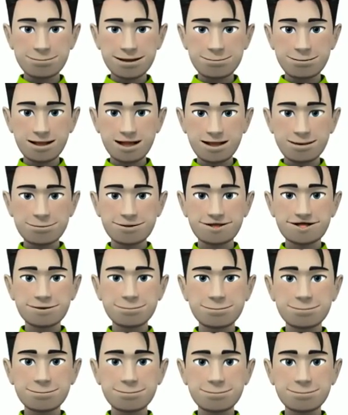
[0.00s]
days
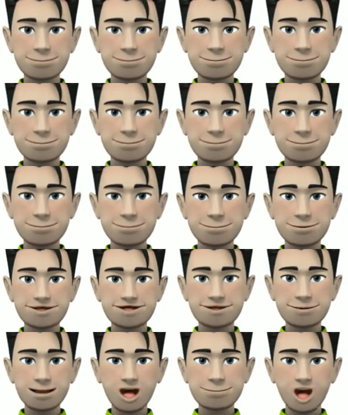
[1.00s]
alive.
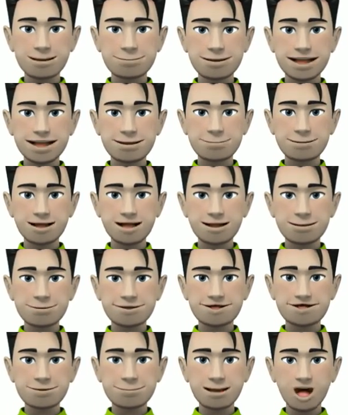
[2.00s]
Whether you're cruising along
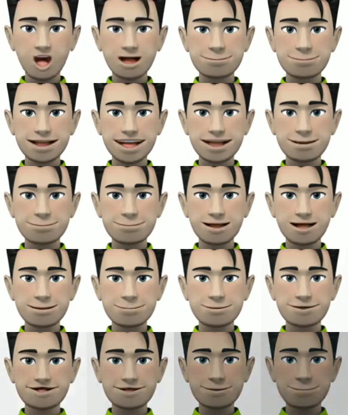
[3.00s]
the coast to your
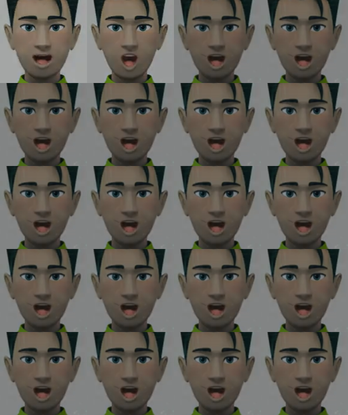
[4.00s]
favorite surf